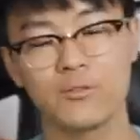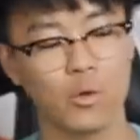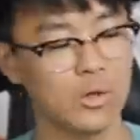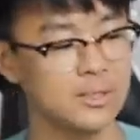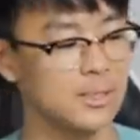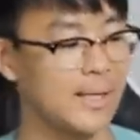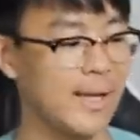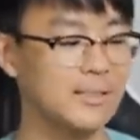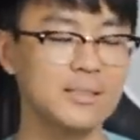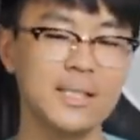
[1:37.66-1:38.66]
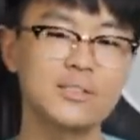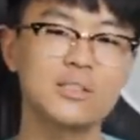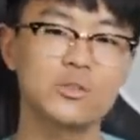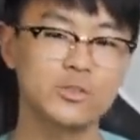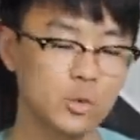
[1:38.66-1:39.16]
floors. It has a nice
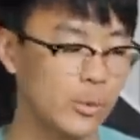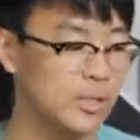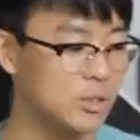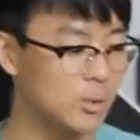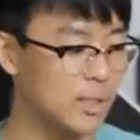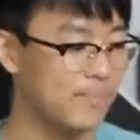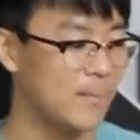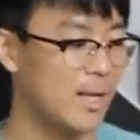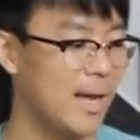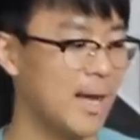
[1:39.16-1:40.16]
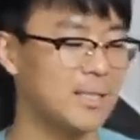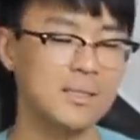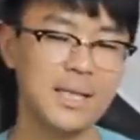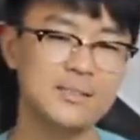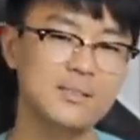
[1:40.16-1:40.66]
little squeak to it and a
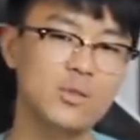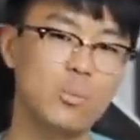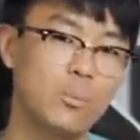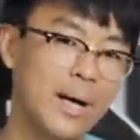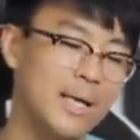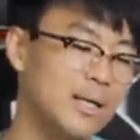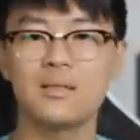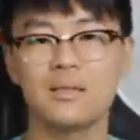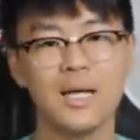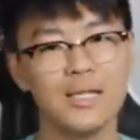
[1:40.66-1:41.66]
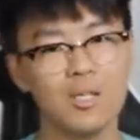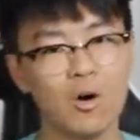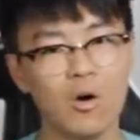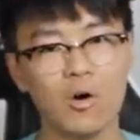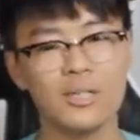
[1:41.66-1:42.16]
nice little bite. Not the
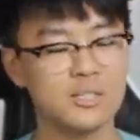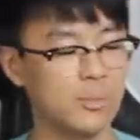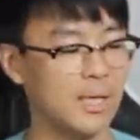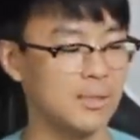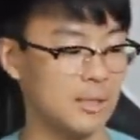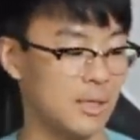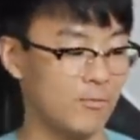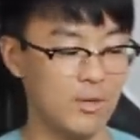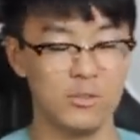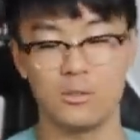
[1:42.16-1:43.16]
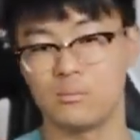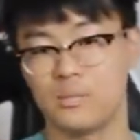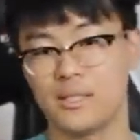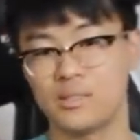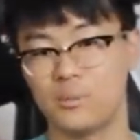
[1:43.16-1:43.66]
hardest bite that I've ever
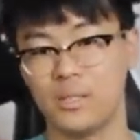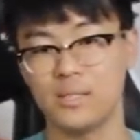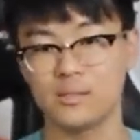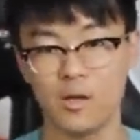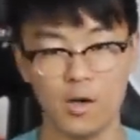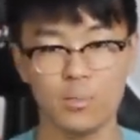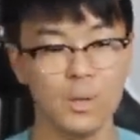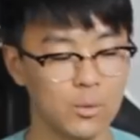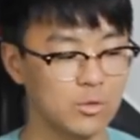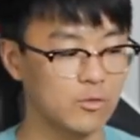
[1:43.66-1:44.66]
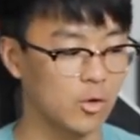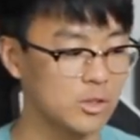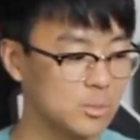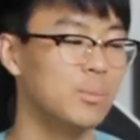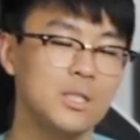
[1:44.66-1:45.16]
experienced on my wood
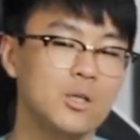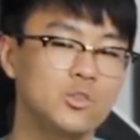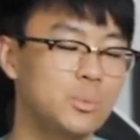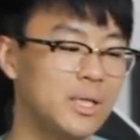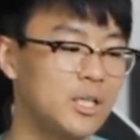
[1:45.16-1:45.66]
floors, but you know, it's pretty